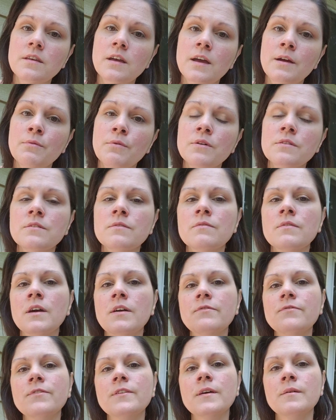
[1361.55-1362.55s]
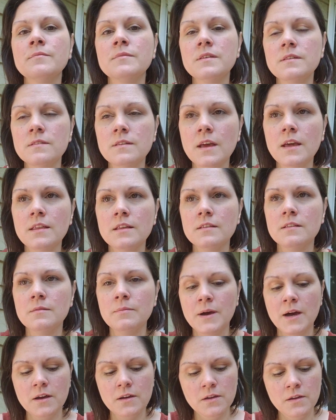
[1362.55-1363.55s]
It wasn't right for them to say this
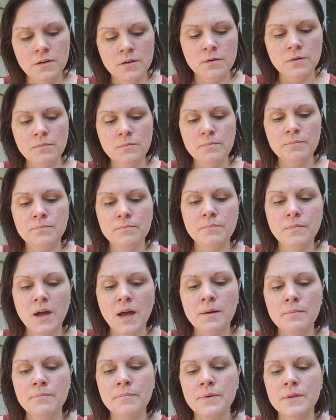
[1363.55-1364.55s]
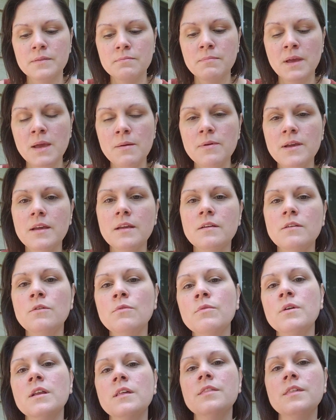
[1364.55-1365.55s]
about you, but maybe
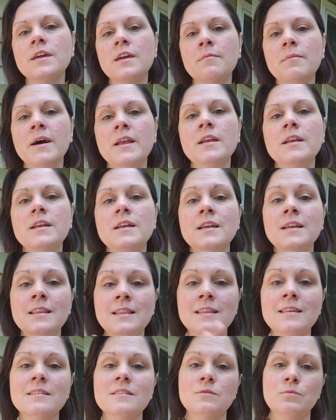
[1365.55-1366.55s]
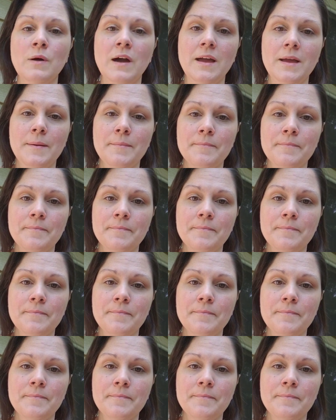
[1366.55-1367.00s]
you want to think about it in this way.